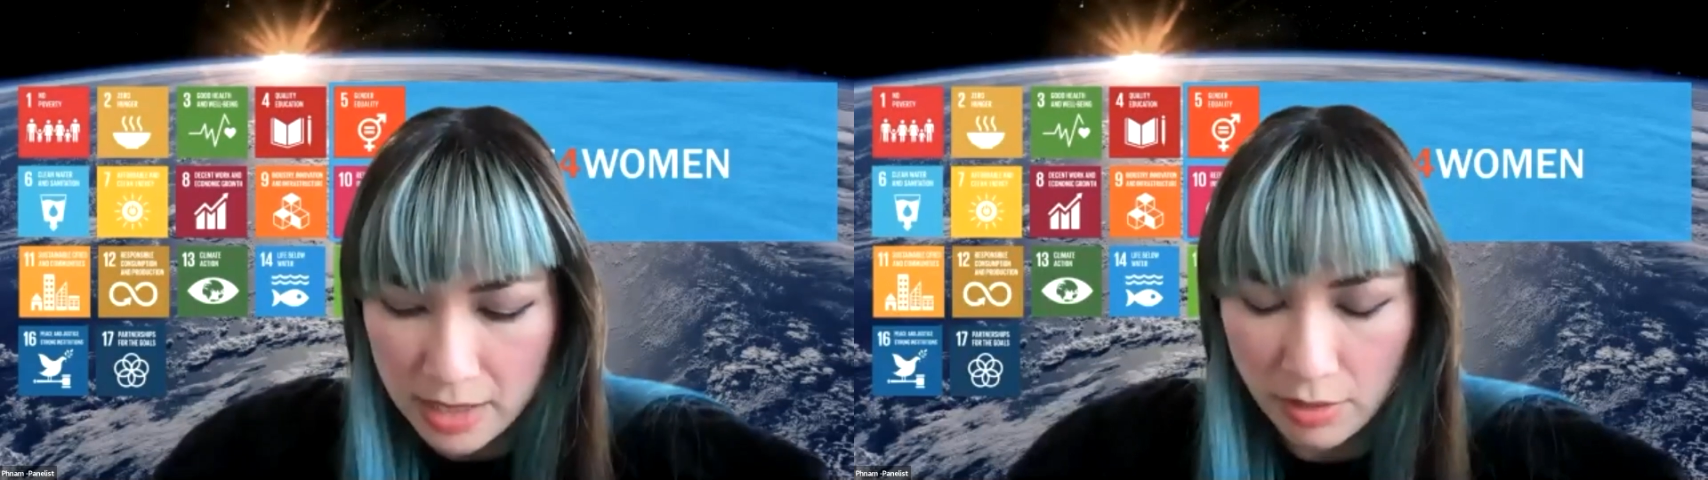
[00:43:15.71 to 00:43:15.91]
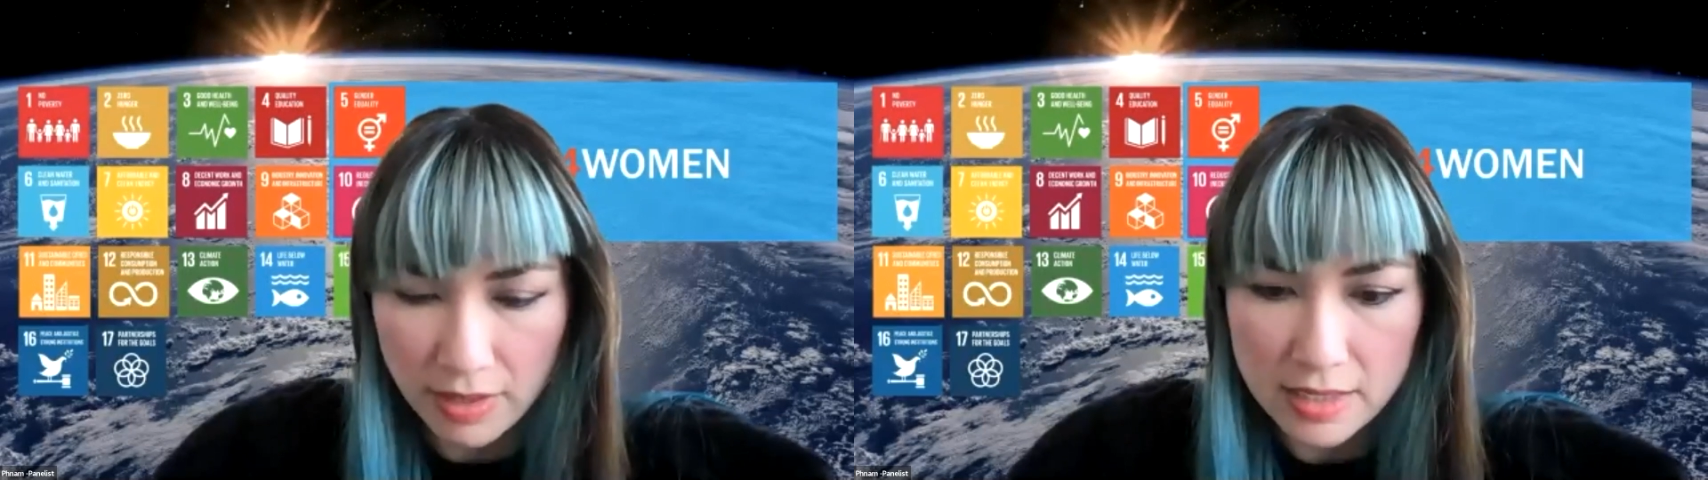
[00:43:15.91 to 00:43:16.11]

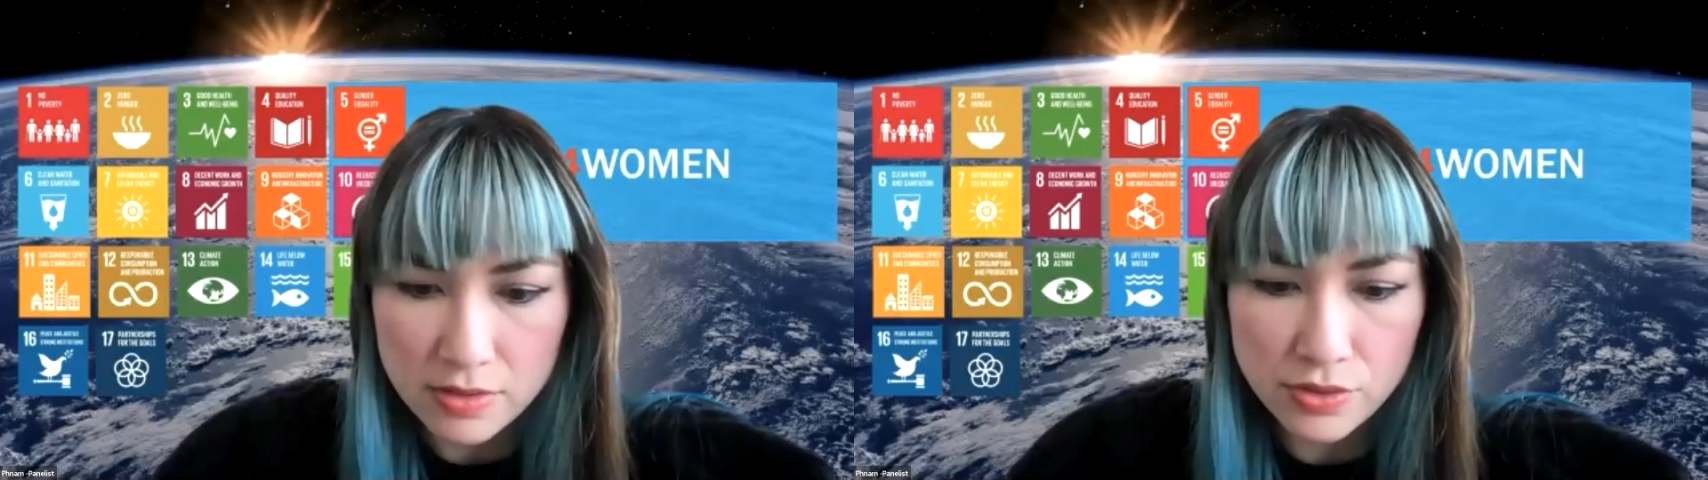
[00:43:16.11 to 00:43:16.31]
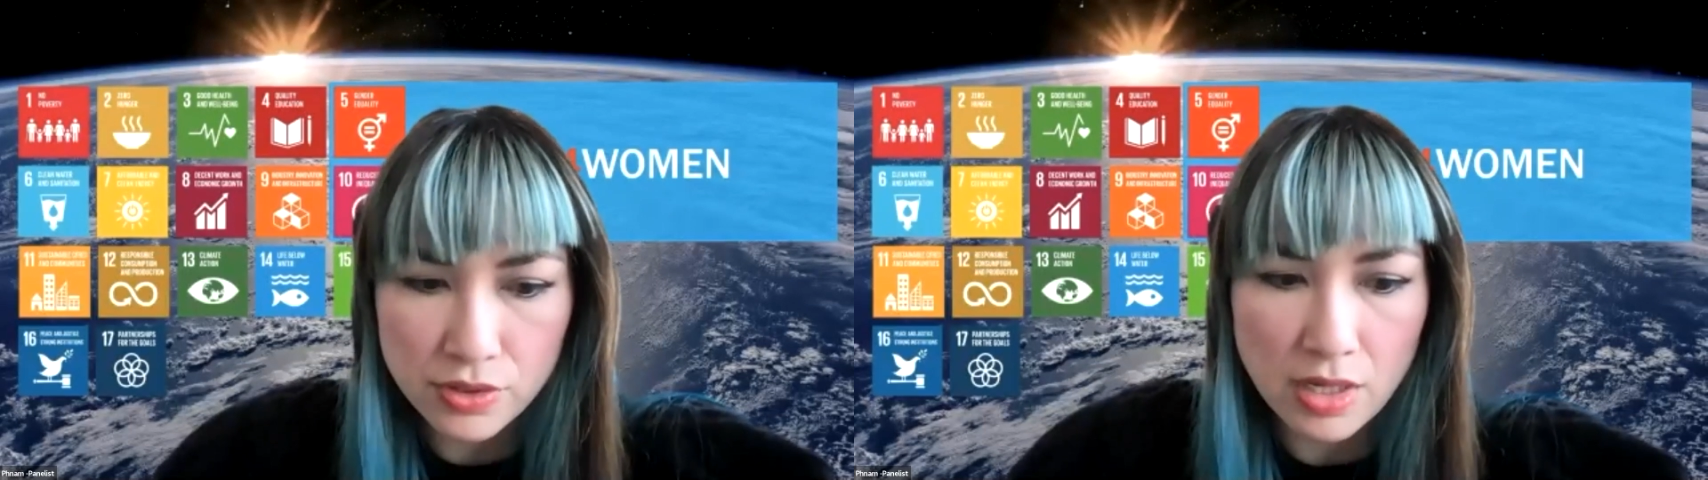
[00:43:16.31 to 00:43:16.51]

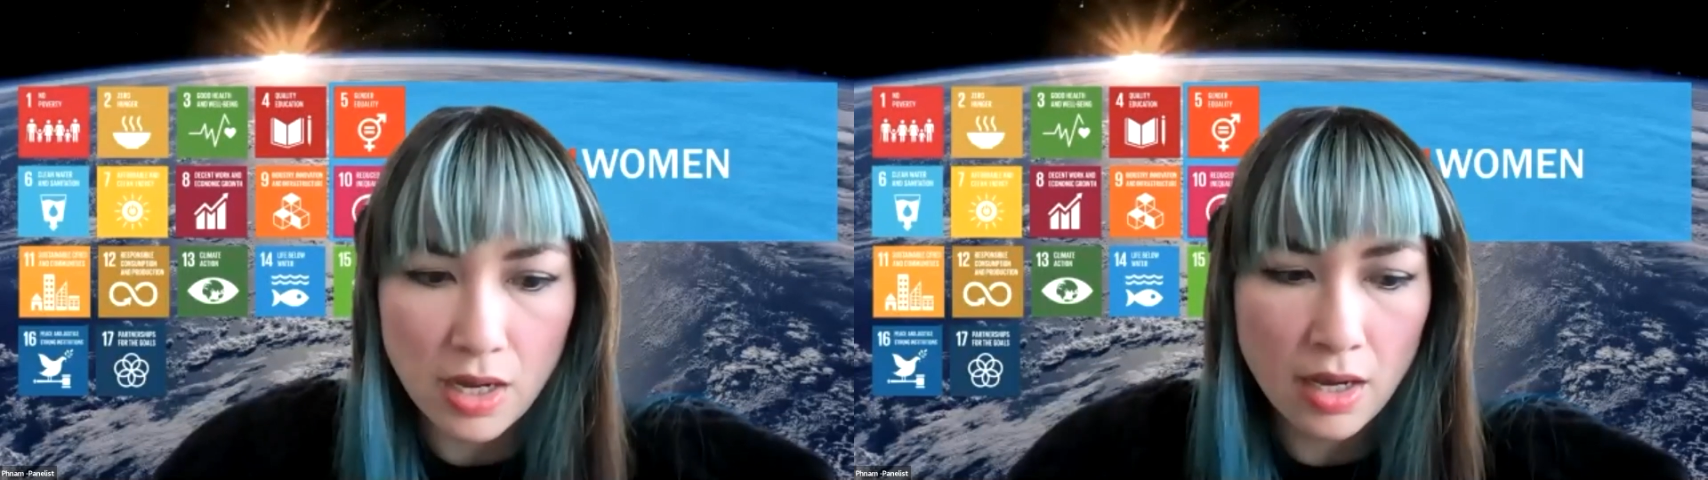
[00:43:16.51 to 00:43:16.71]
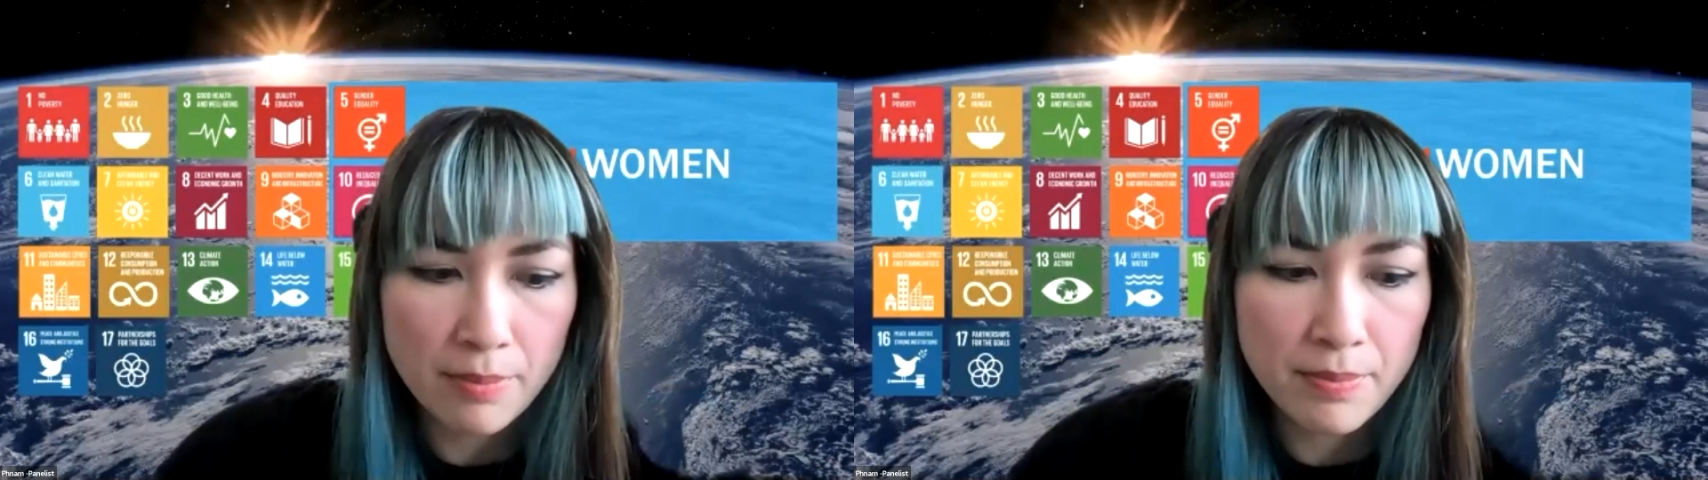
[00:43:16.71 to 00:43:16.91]
things
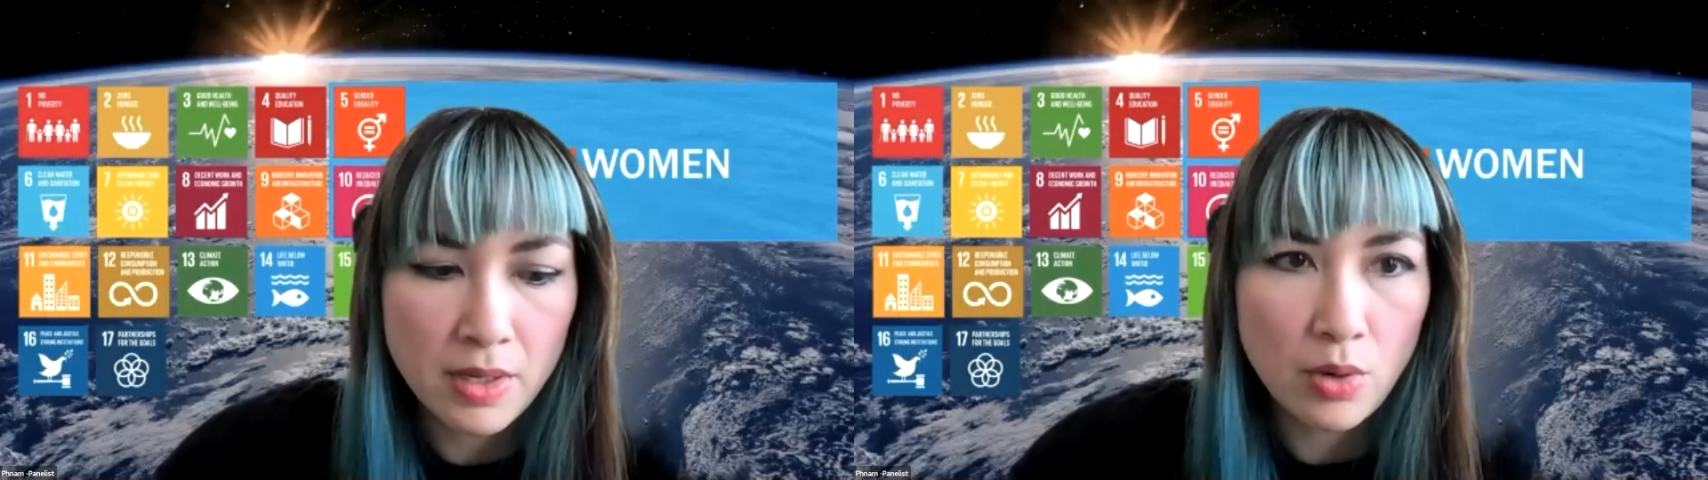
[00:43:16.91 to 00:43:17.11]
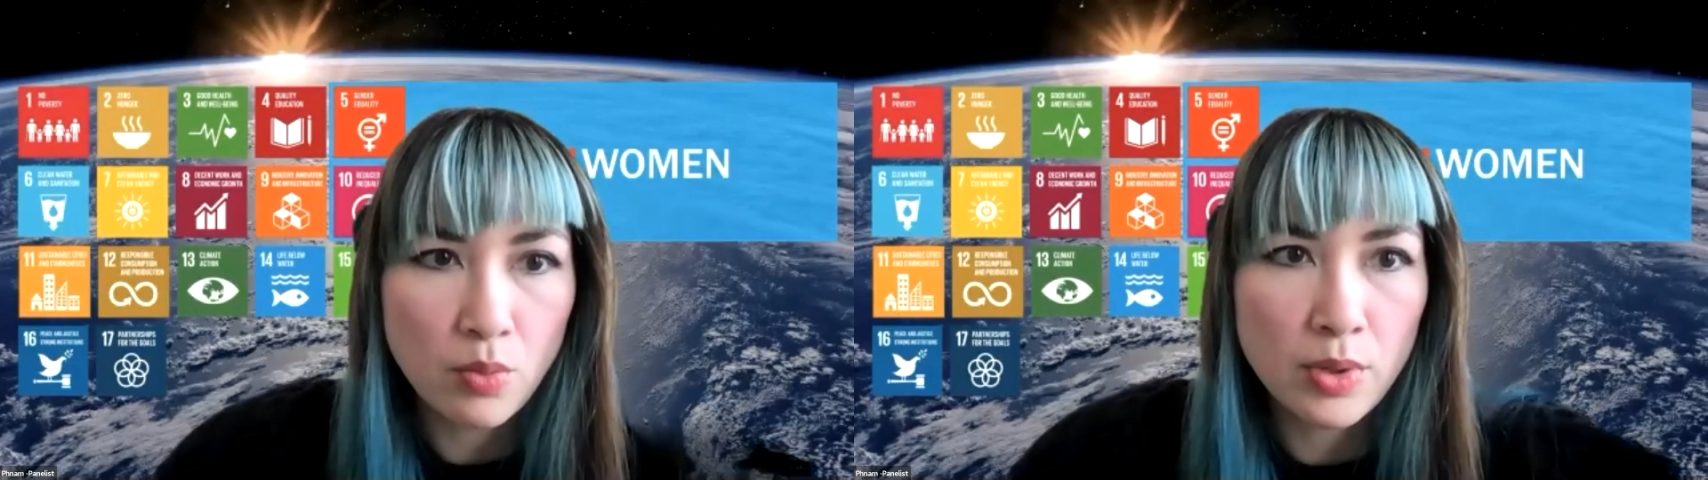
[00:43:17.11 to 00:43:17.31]

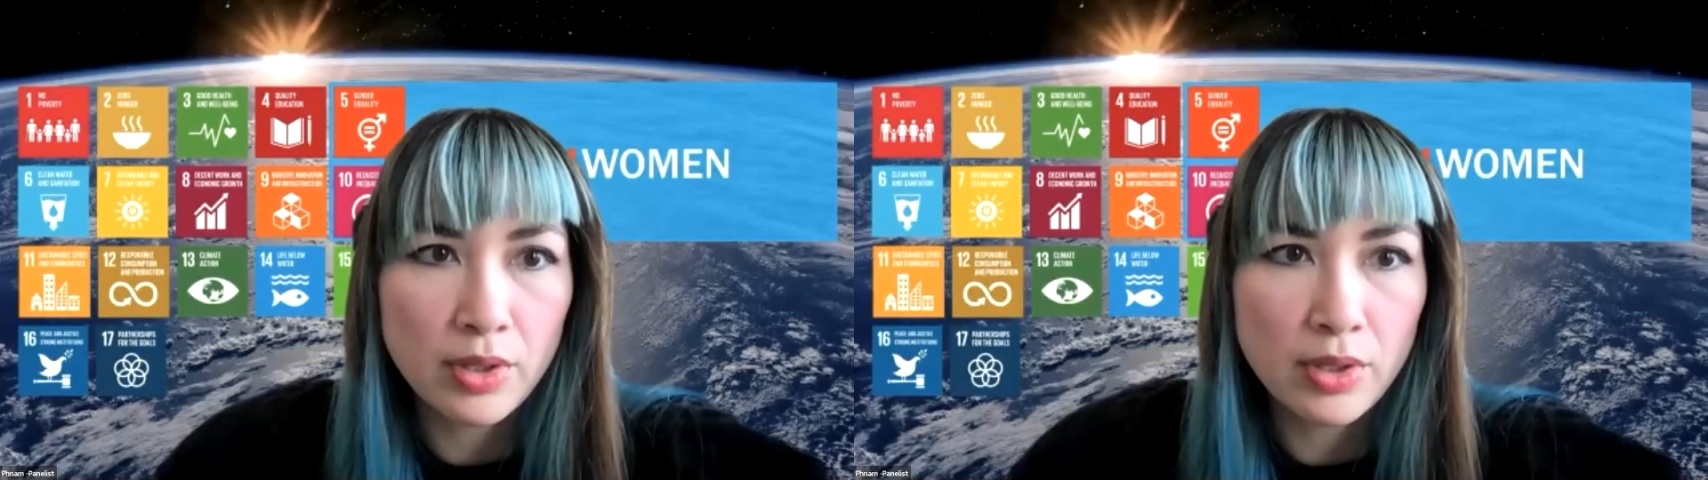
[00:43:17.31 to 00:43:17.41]
will